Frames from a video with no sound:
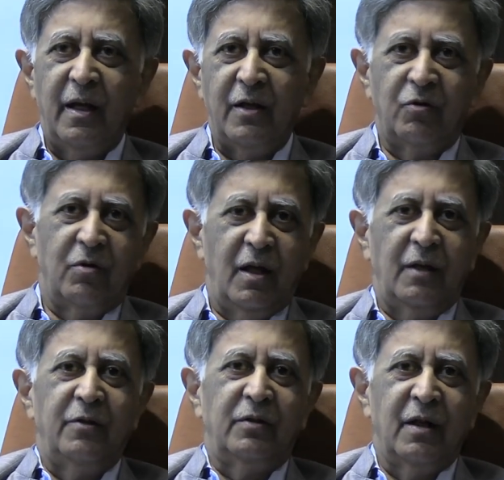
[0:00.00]
is to
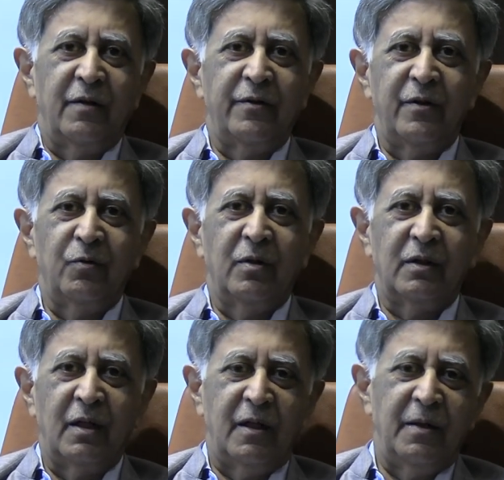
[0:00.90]
take this country to a
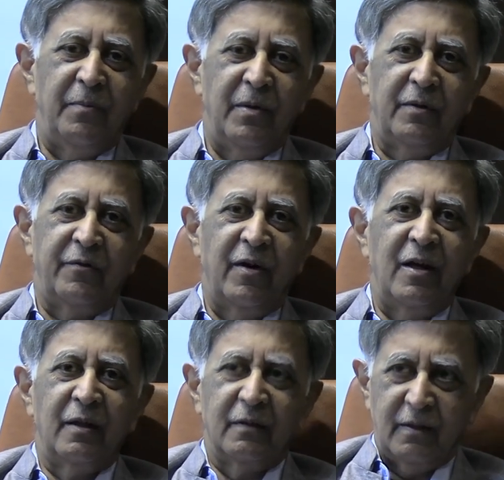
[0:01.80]
30
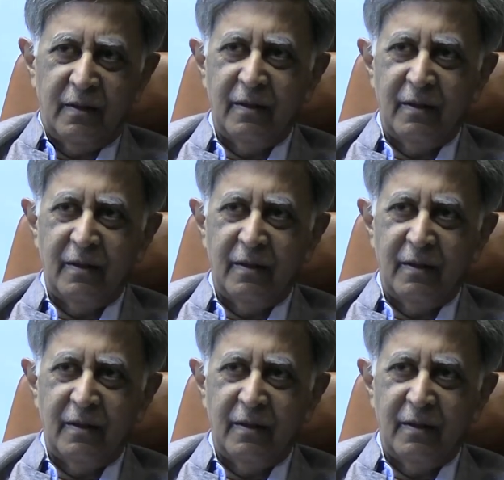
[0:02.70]
trillion